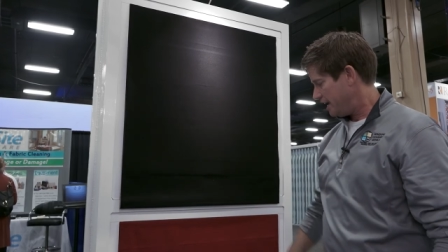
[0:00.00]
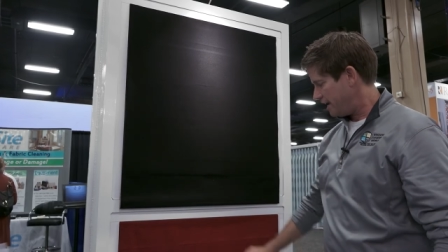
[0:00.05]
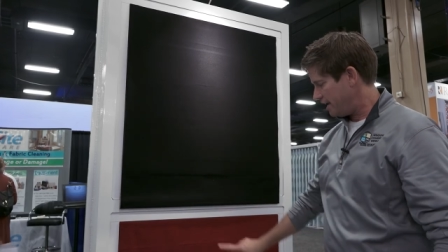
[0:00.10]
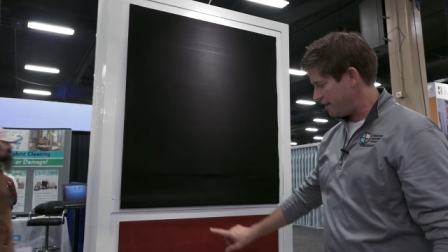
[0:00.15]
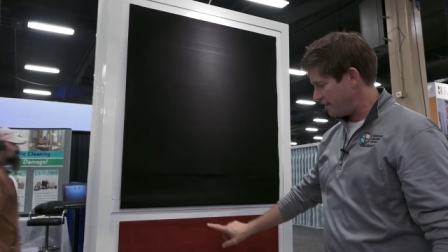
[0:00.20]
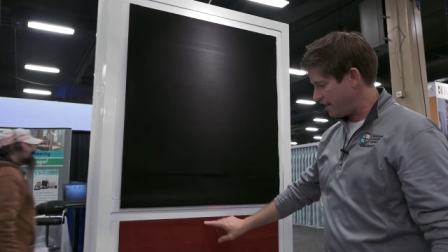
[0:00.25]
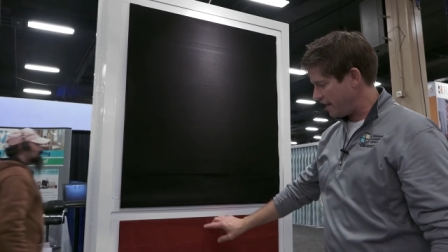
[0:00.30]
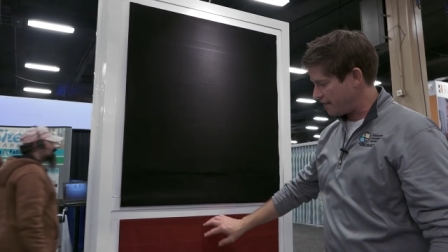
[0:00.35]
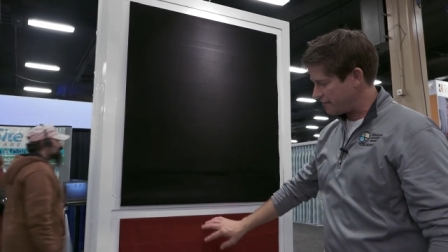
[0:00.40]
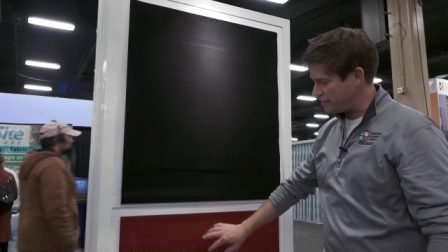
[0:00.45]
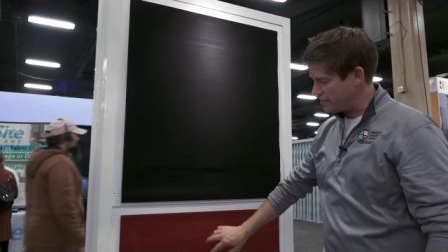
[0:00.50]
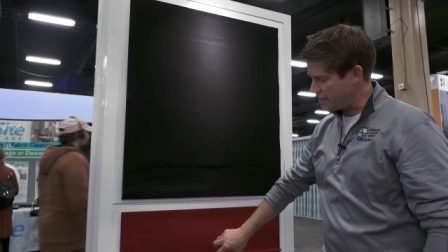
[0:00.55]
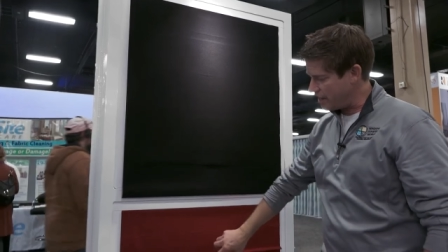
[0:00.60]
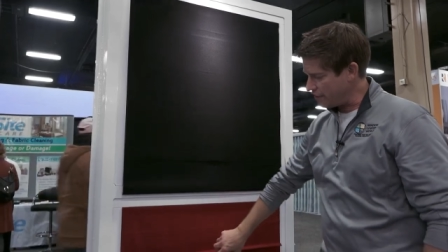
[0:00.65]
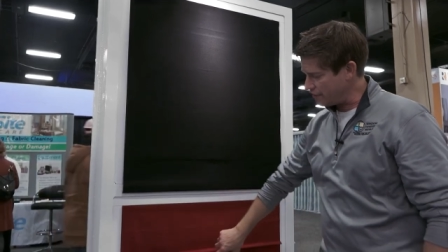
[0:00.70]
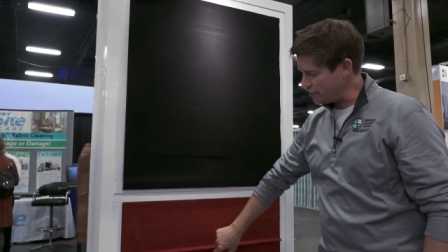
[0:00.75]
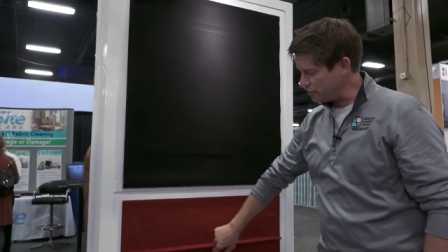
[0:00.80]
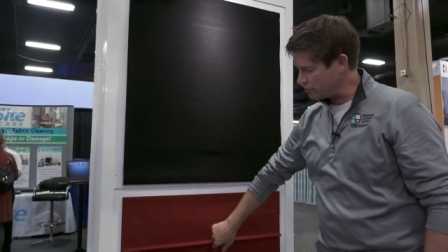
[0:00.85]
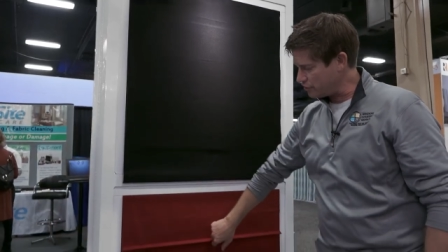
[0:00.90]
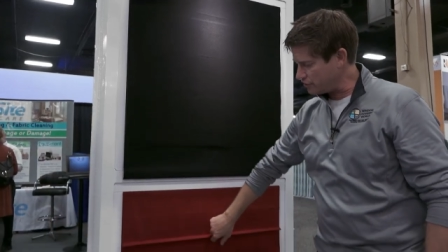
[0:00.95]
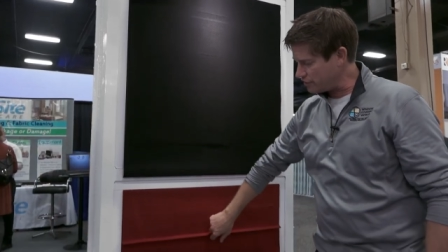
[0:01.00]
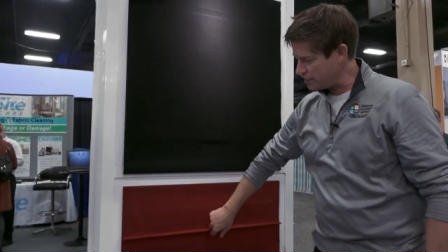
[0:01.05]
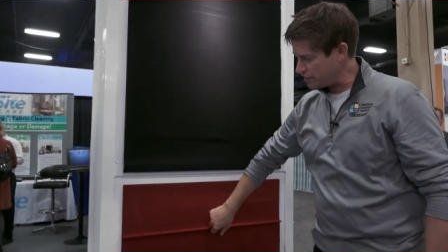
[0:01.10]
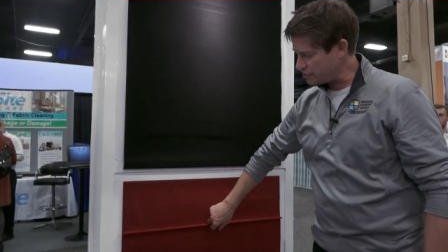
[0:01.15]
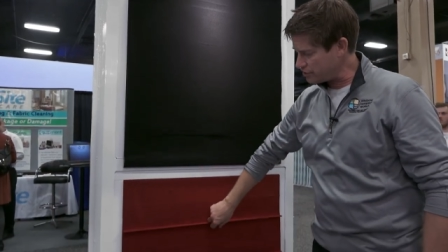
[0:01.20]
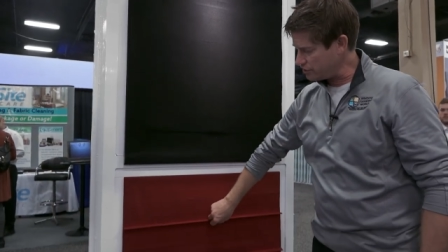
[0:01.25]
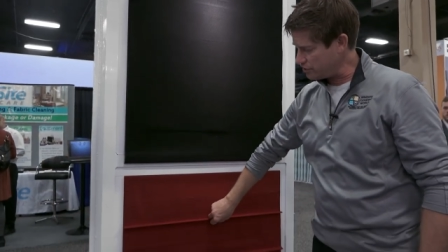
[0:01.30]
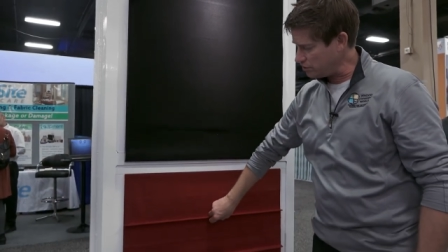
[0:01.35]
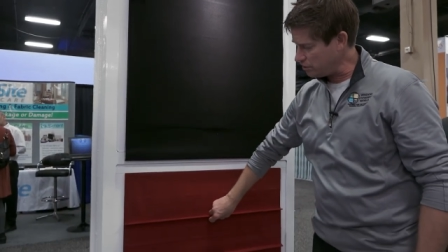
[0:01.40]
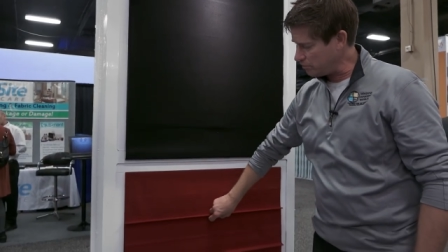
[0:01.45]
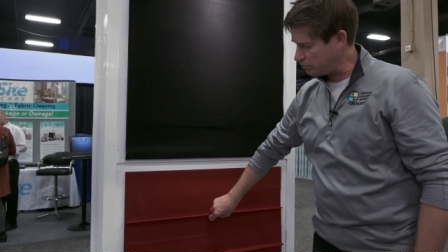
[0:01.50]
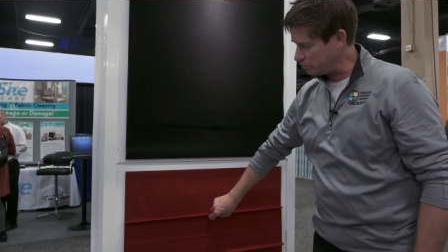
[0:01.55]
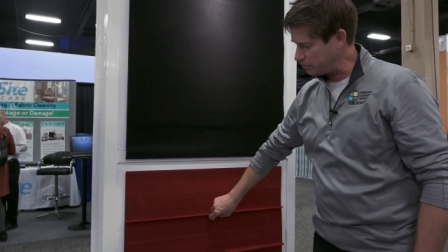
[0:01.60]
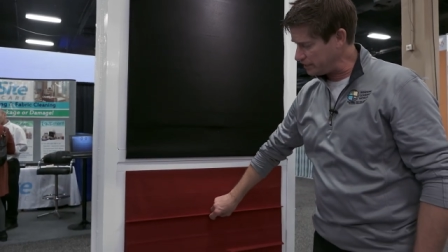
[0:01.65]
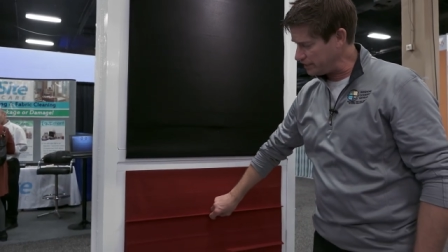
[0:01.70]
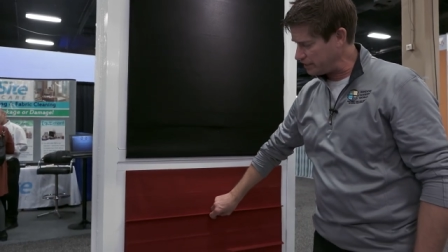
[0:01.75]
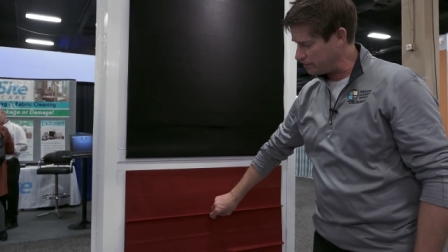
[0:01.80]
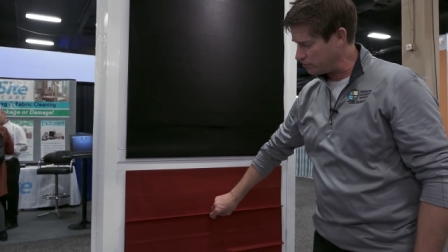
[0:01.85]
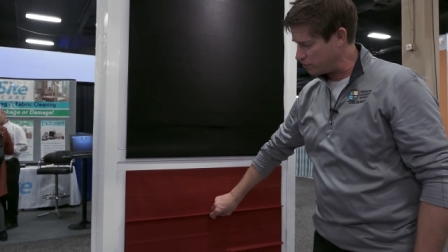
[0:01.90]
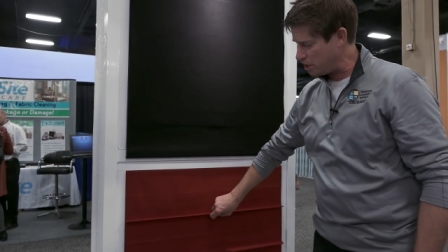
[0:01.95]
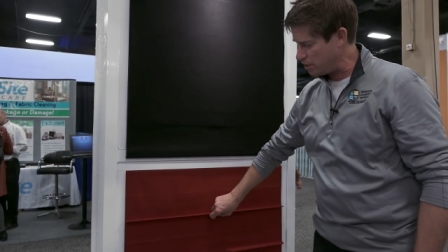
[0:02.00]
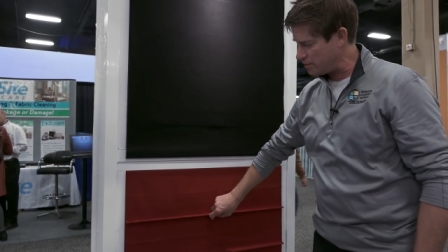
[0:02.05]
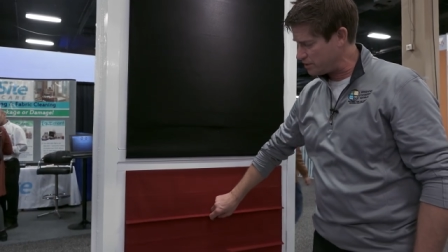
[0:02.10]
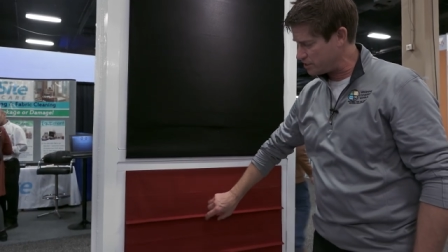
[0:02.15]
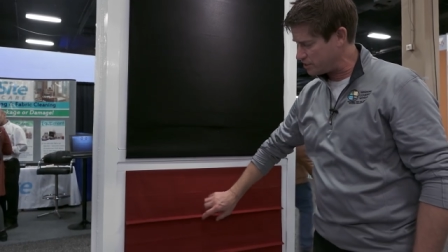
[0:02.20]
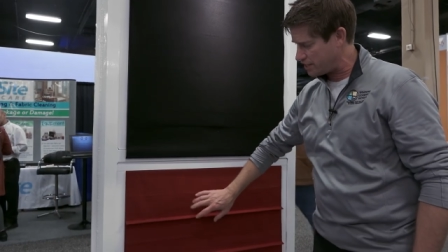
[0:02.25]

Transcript: Here you have another traditional pleated Roman